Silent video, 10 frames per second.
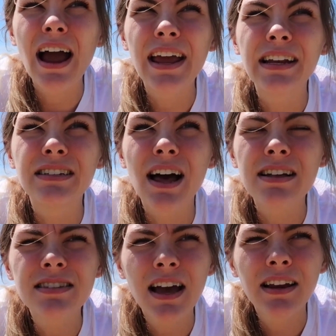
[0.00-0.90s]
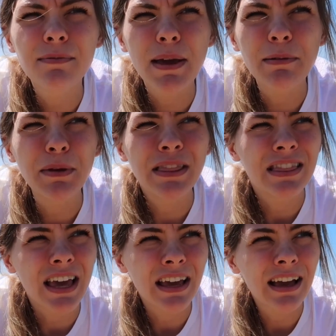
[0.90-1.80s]
It does kind of make me
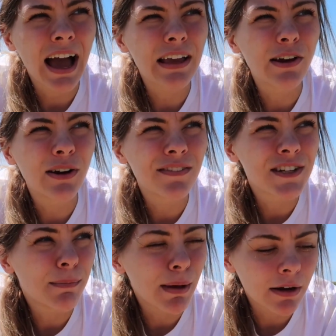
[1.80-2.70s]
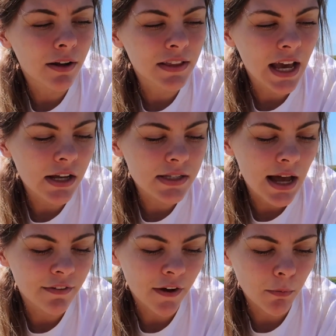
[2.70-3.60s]
think I could have done better at the
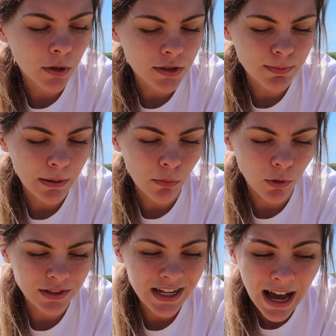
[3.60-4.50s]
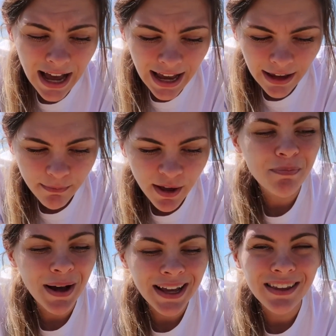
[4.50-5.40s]
LSAT if I would have spent more time,
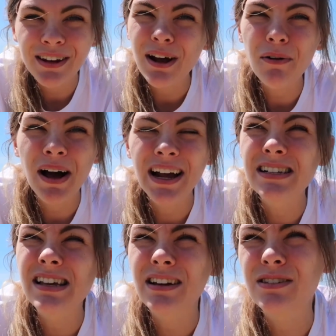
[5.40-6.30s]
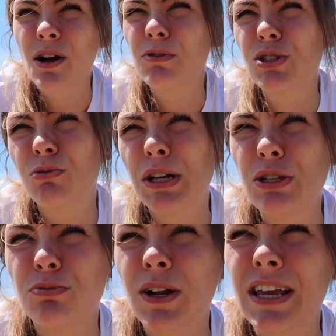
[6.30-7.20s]
but you know, hindsight is always
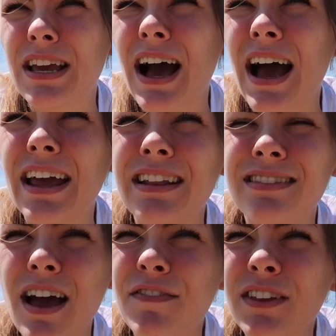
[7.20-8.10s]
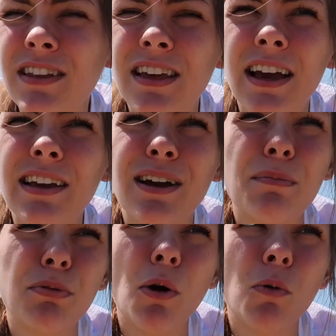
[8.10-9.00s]
20/20. I definitely think I could
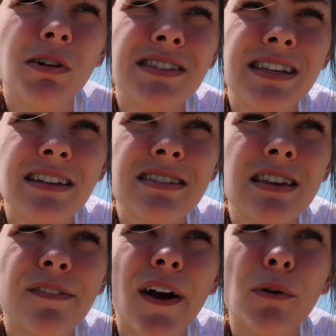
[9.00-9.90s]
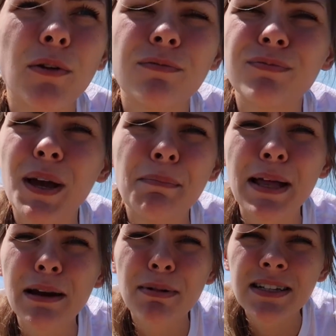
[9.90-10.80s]
have broke 160 if I would have
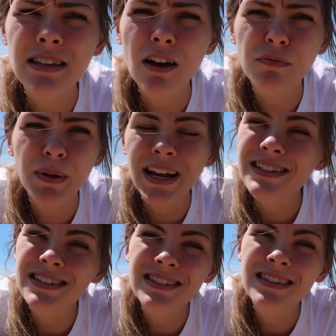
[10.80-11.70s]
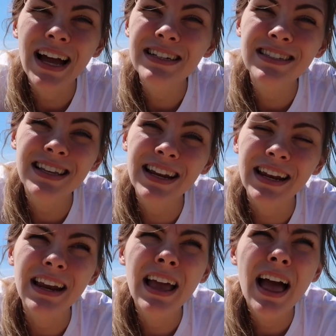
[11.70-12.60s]
committed myself, but I just
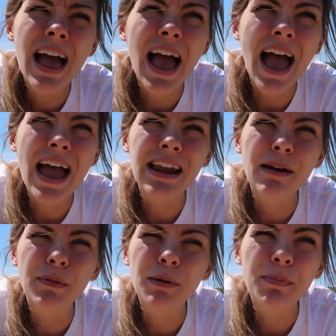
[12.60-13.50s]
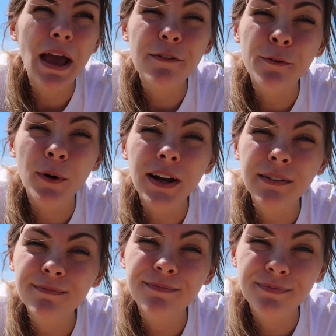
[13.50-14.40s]
didn't, and I'm gonna pay for it